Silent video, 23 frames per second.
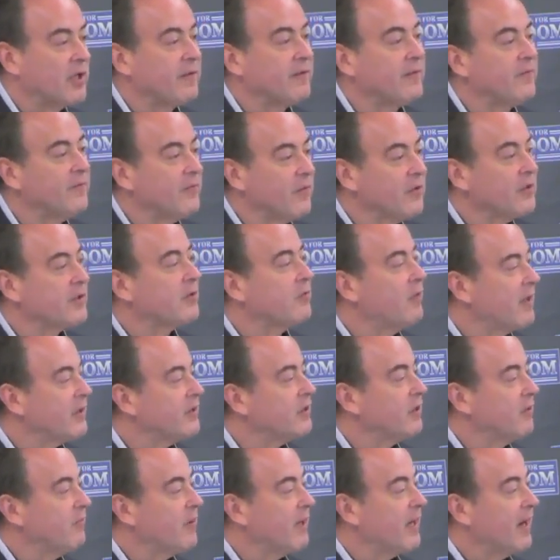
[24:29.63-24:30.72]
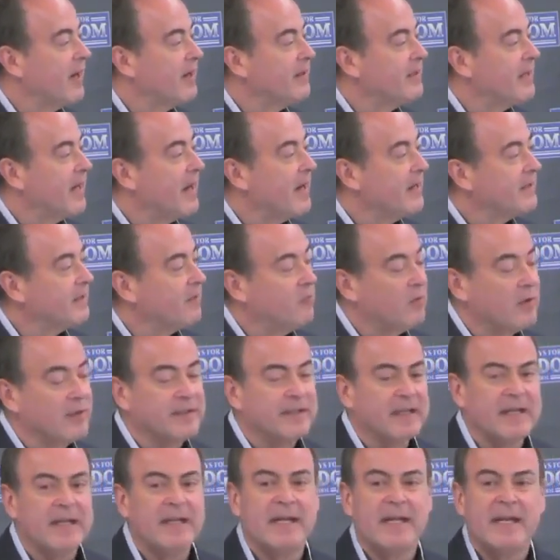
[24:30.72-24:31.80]
And the first question we had to ask
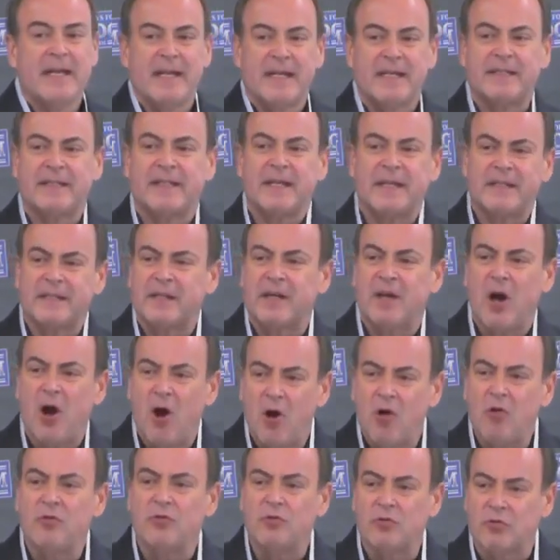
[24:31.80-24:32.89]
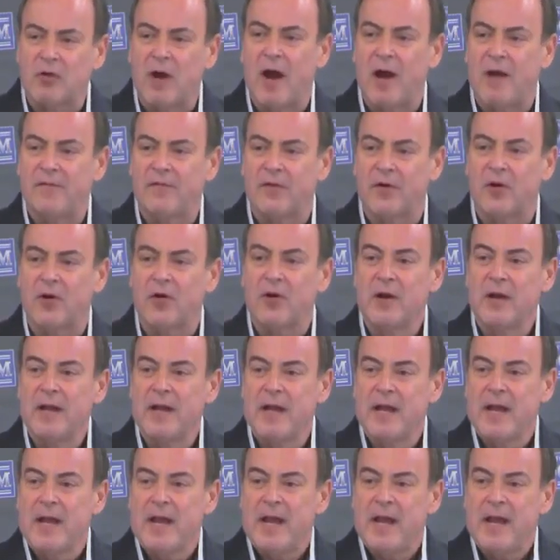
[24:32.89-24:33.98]
was, is this co-driver,
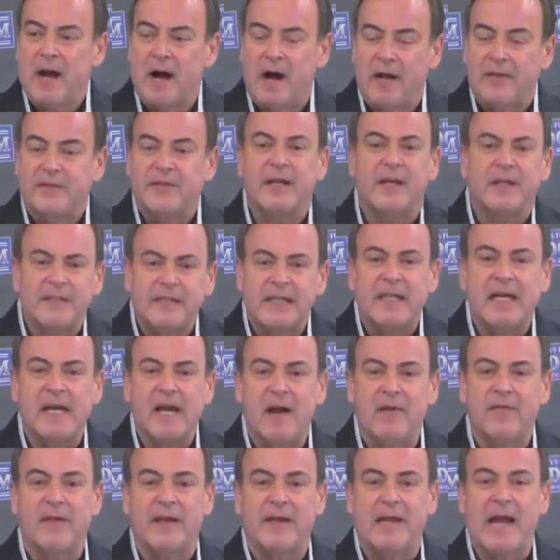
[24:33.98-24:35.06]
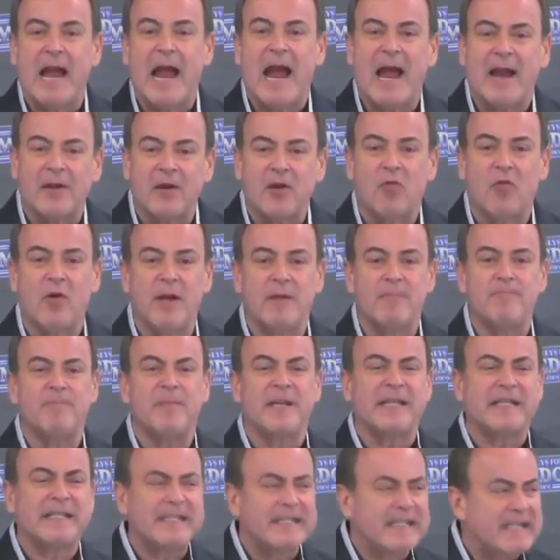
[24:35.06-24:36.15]
does he have an adequate
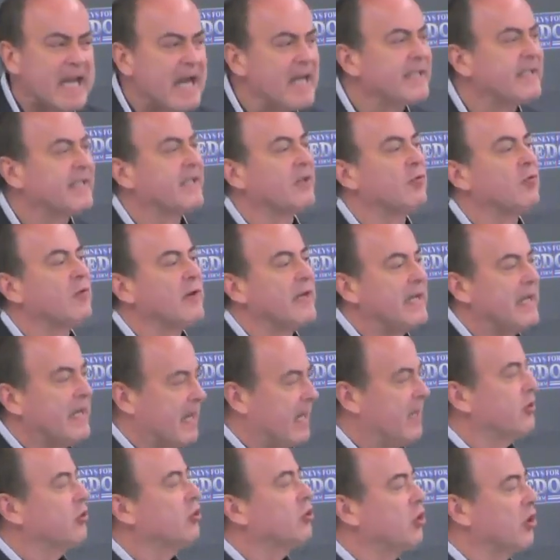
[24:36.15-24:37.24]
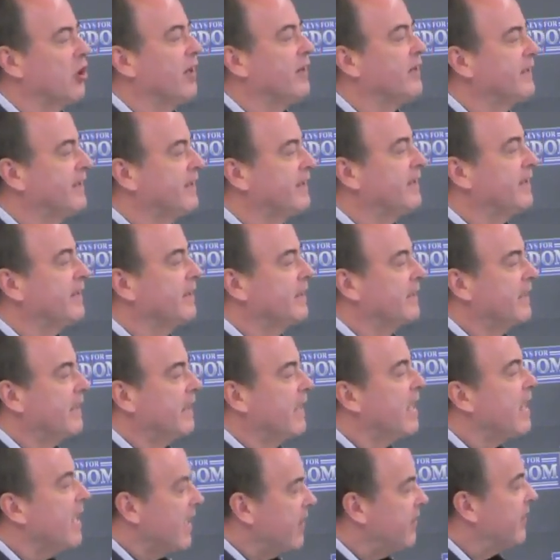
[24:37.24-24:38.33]
possessory interest
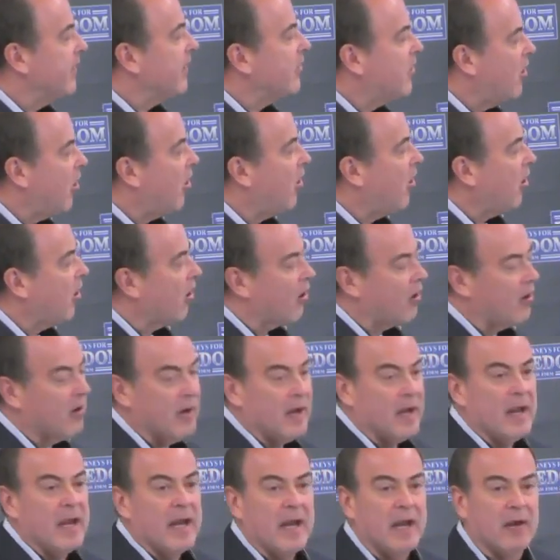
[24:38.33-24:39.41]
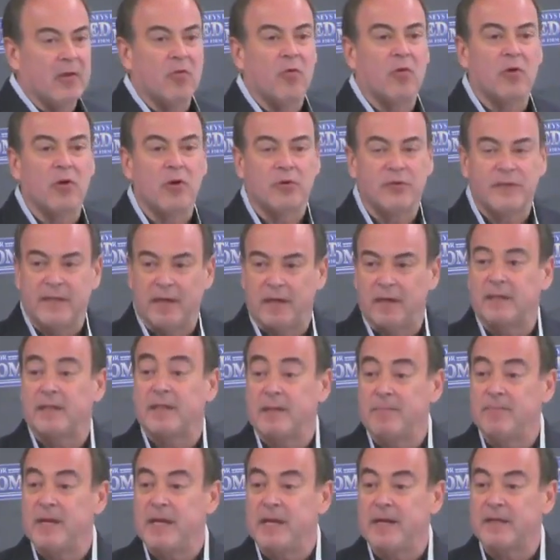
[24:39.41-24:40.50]
in the car in order
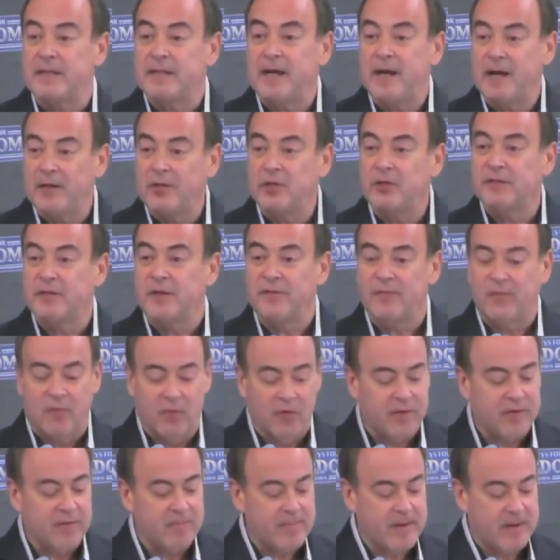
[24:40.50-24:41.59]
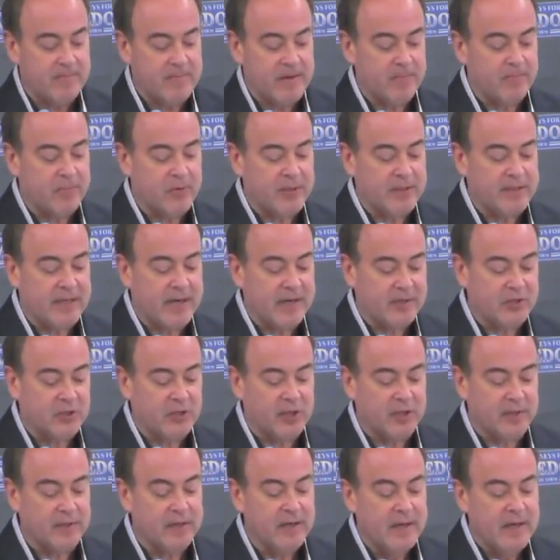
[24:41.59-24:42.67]
to be entitled to Fourth Amendment
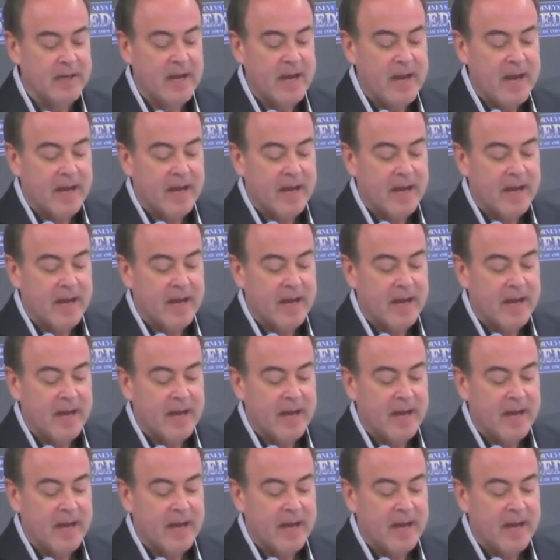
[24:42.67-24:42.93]
protection?